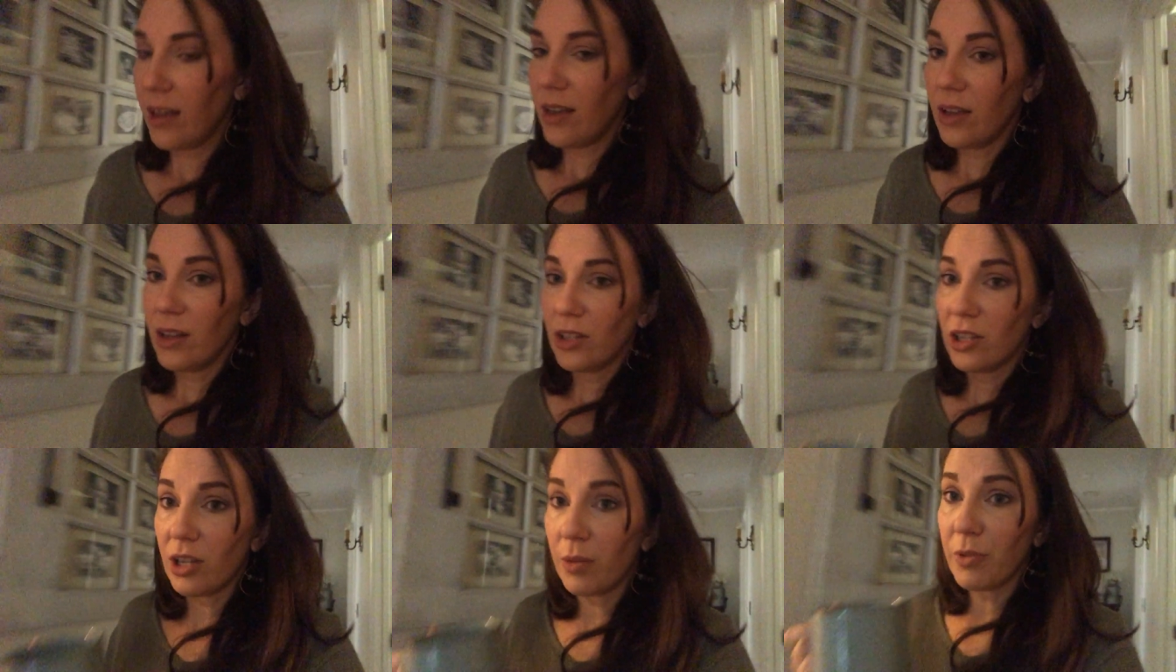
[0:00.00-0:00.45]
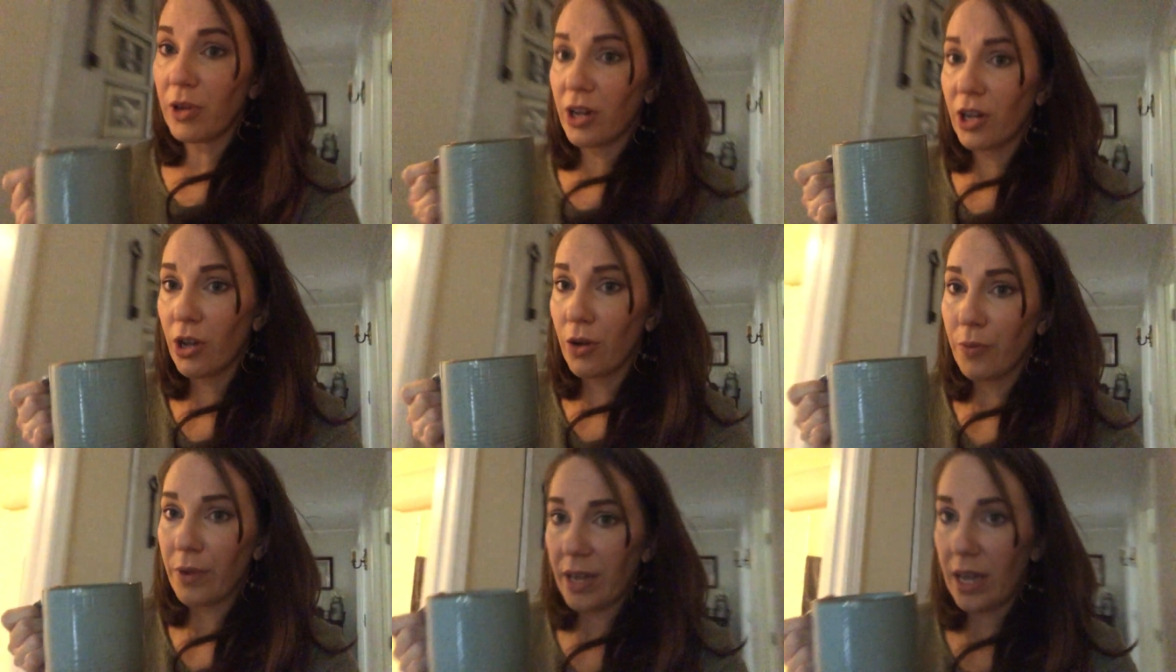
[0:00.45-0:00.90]
so I'm gonna
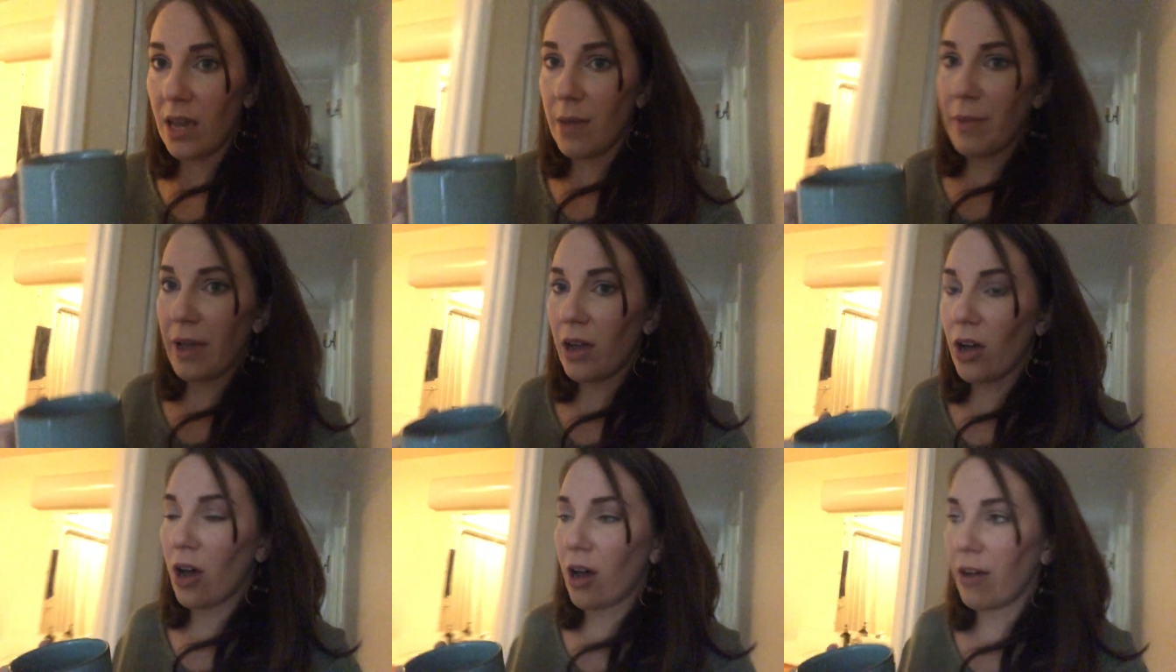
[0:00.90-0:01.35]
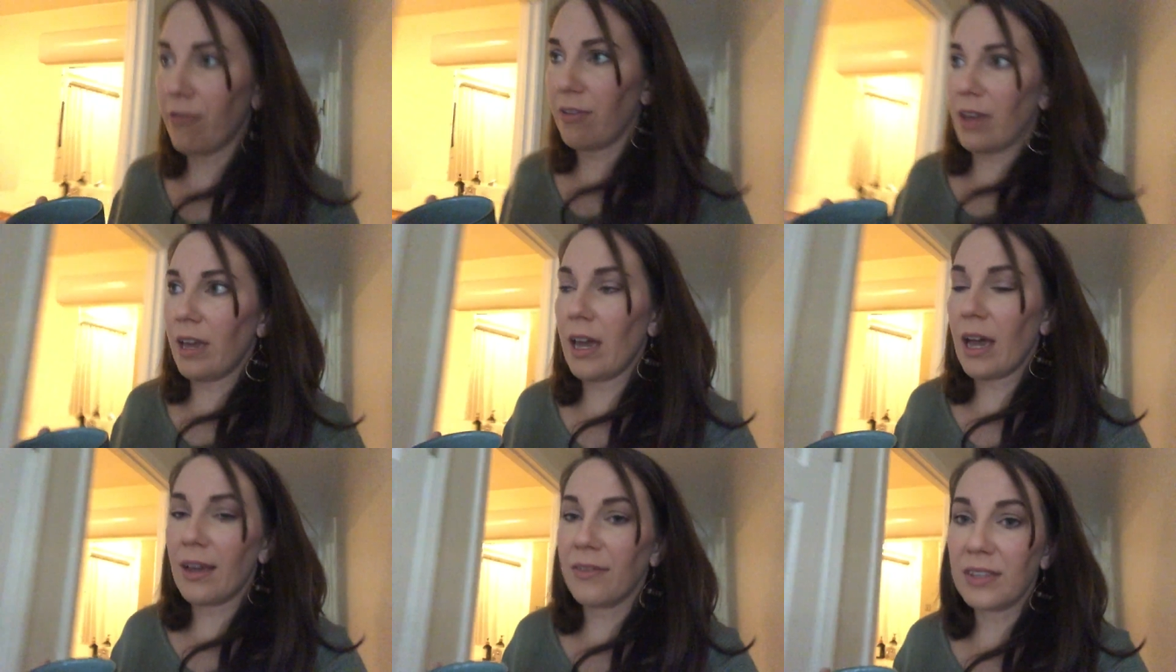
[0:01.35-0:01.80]
go reheat my coffee.
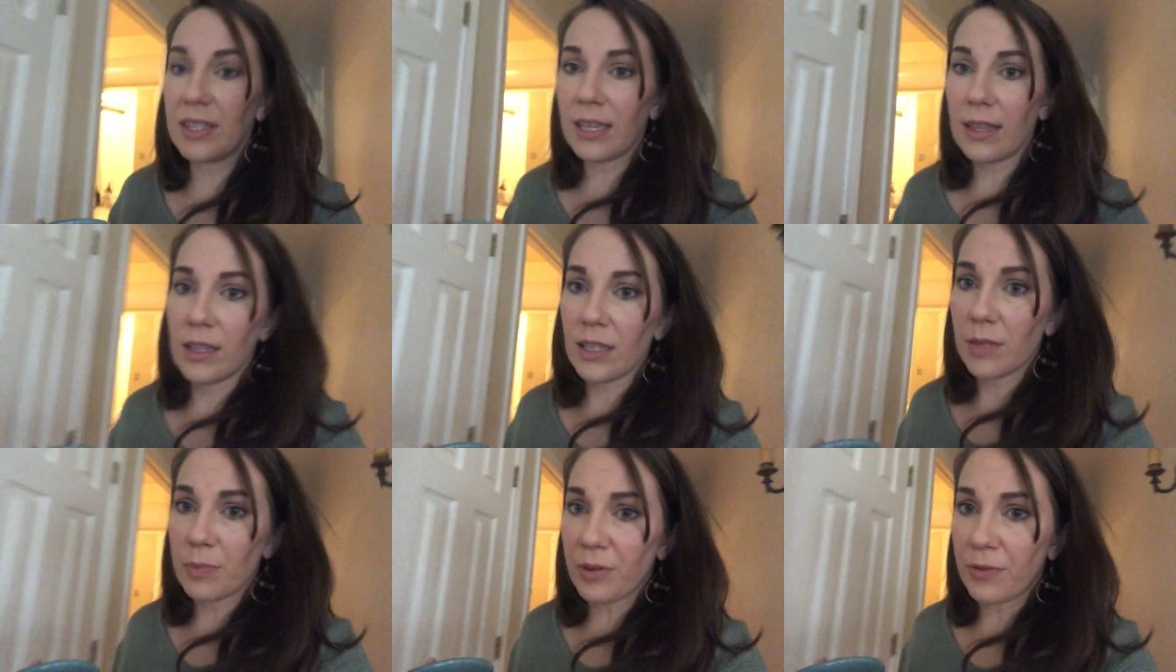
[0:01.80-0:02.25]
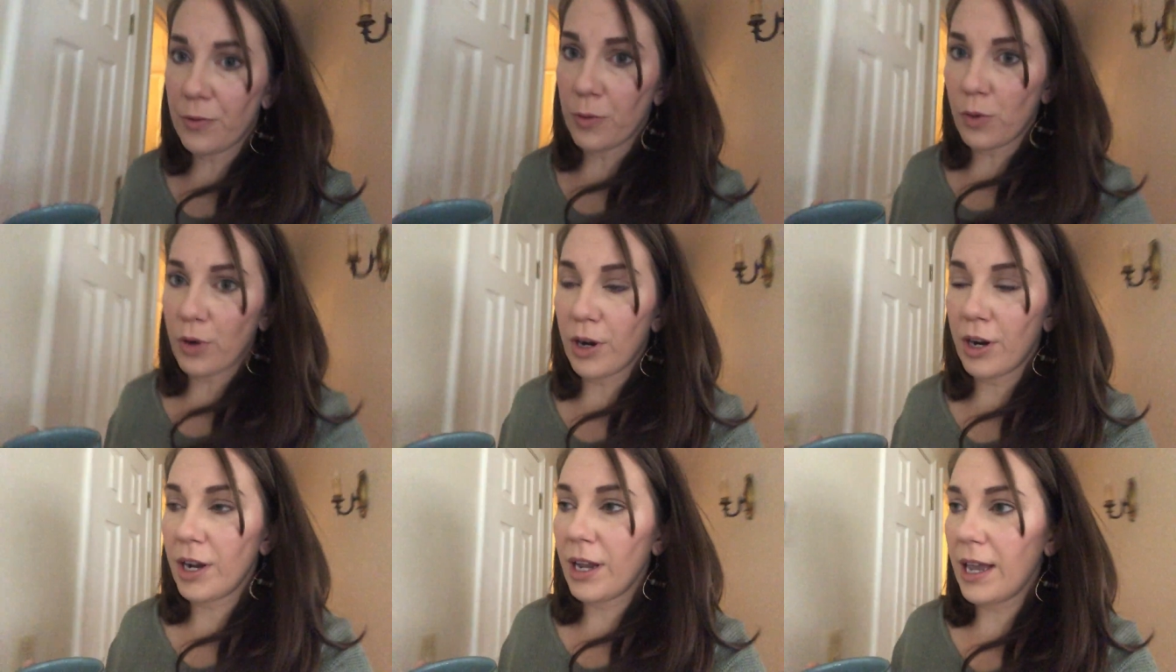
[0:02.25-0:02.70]
I've said this
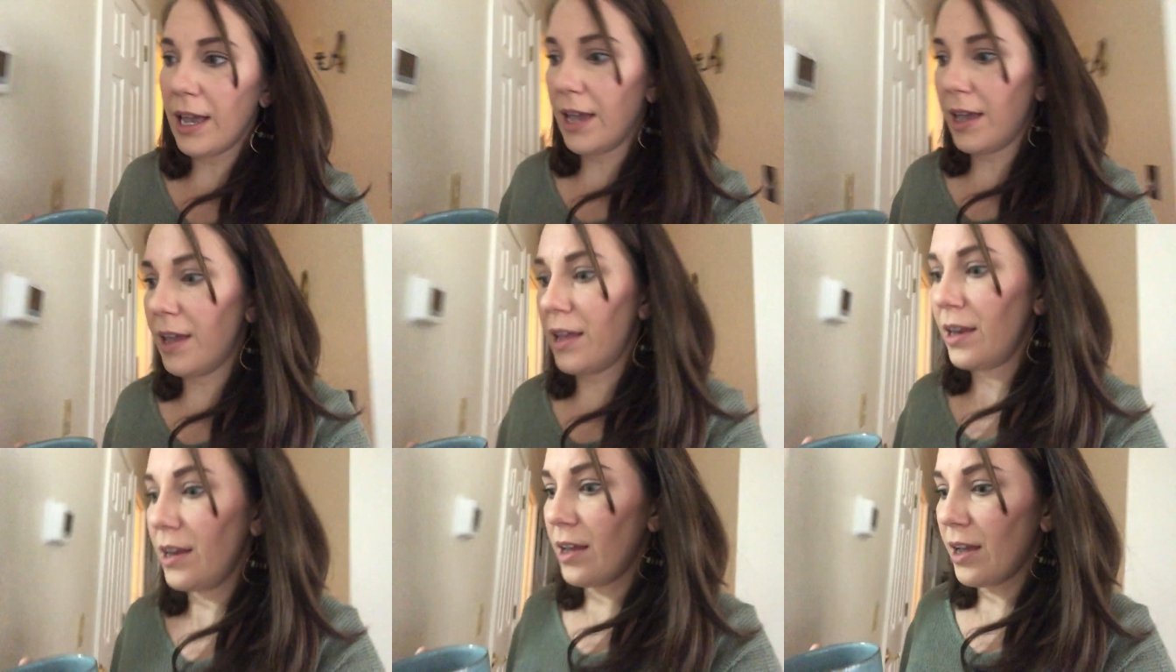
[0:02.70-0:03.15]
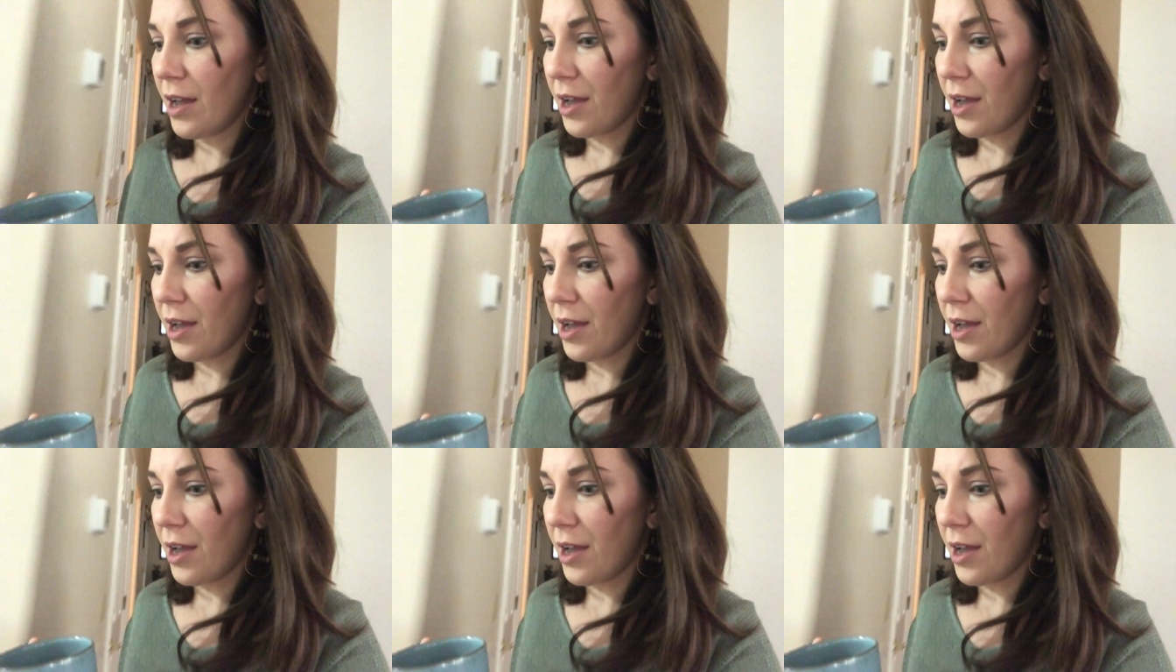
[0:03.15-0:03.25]
before in